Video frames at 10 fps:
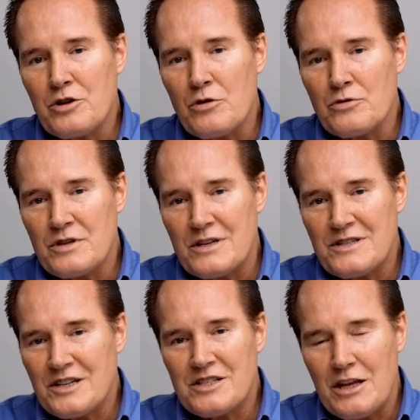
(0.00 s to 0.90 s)
those
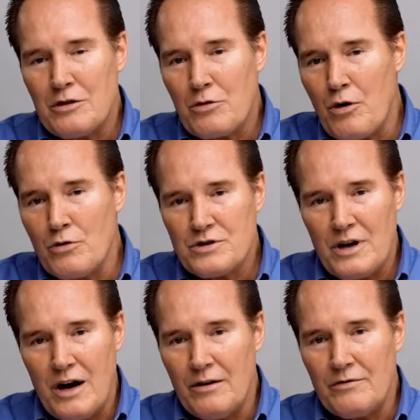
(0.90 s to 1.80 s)
16 throws
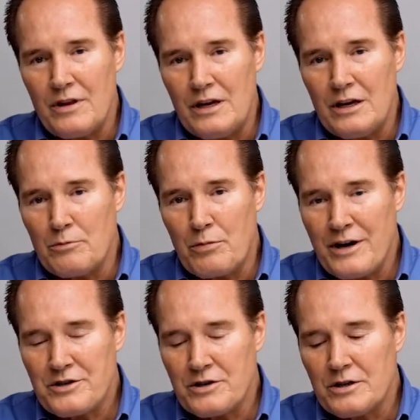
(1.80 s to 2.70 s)
of the
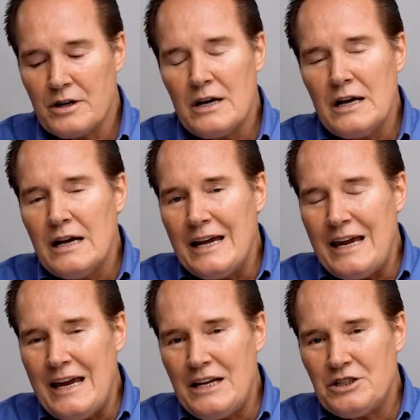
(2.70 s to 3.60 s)
compressor,
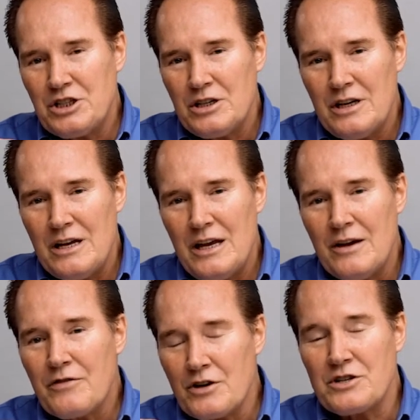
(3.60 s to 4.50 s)

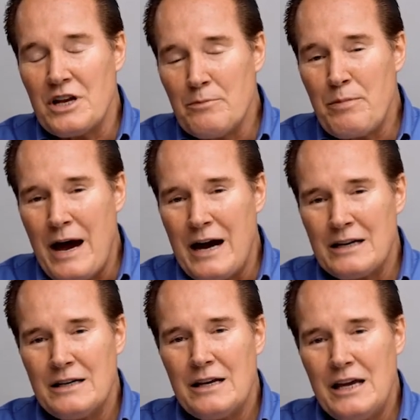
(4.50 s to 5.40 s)
if there's an
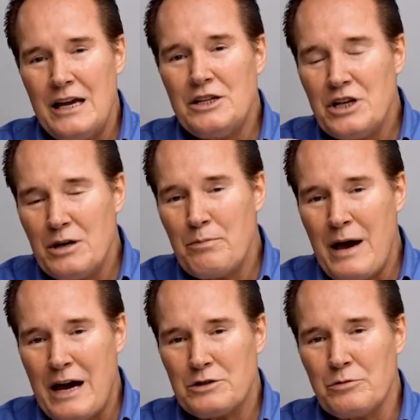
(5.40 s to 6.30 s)
impact, each
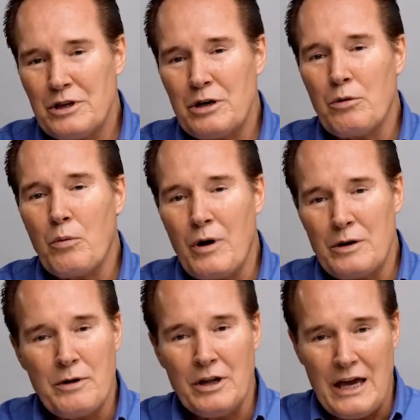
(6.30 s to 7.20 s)
impact will equal 1
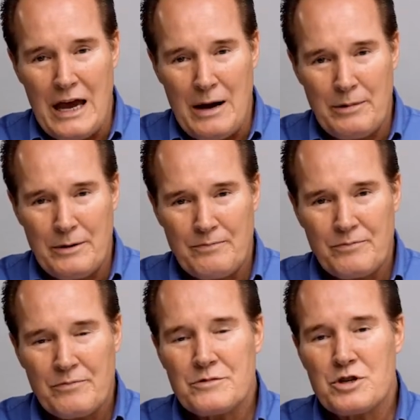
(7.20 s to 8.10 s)
milliamp.
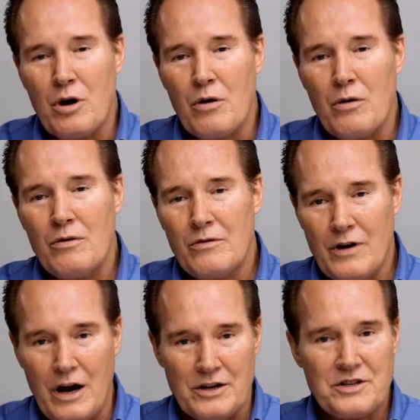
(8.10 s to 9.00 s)
So
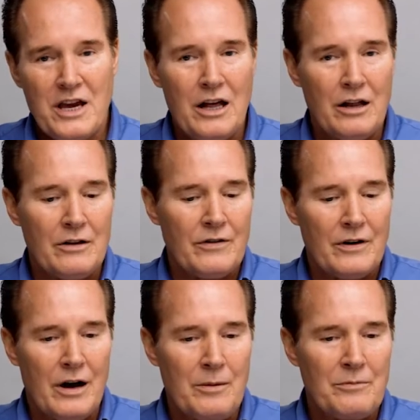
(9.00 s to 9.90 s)
on a scale
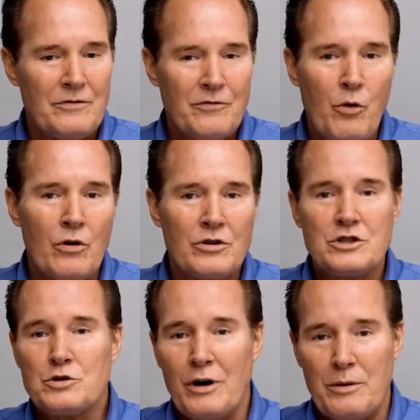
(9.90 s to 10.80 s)
from 4 to
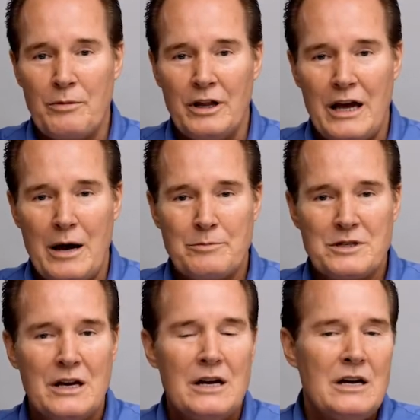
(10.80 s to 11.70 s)
20 milliamps,
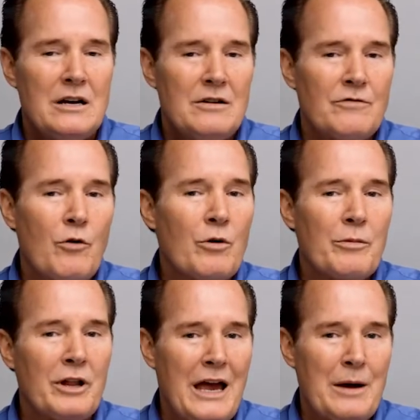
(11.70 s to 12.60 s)
4
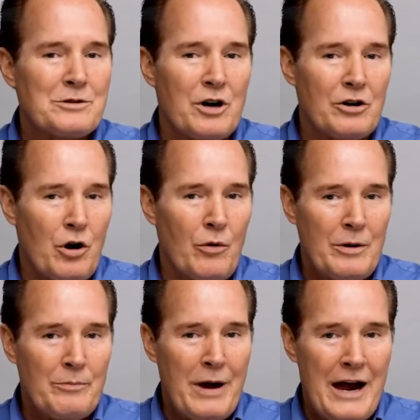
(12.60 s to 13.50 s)
milliamps are no
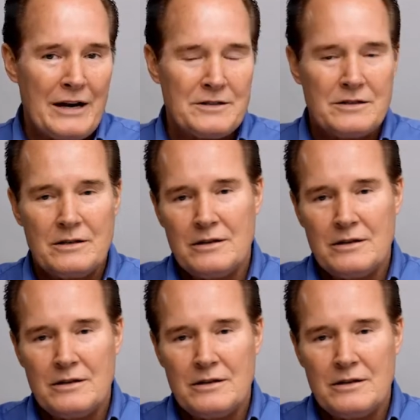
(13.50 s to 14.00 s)
impacts,